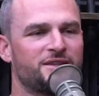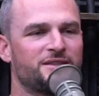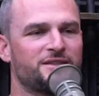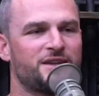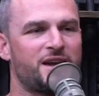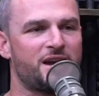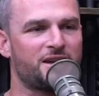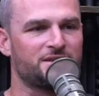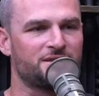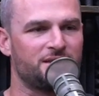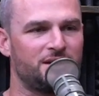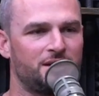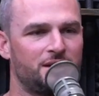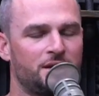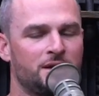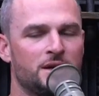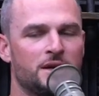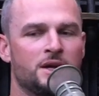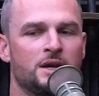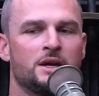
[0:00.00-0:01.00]
as mm-hmm.
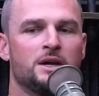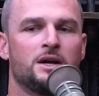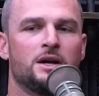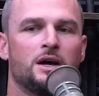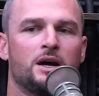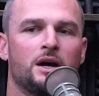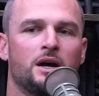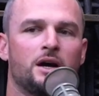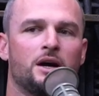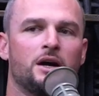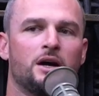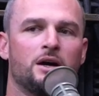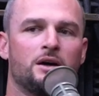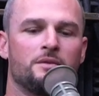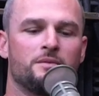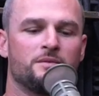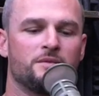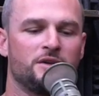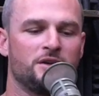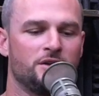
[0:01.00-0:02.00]
sexy.
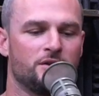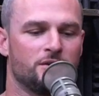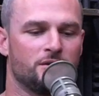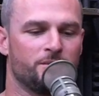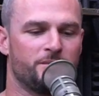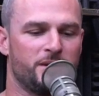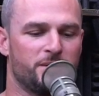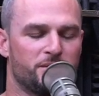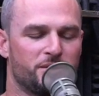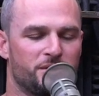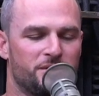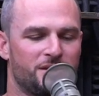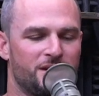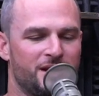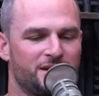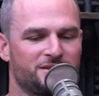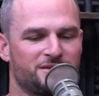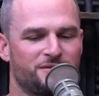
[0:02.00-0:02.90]
Um, you know, people don't like to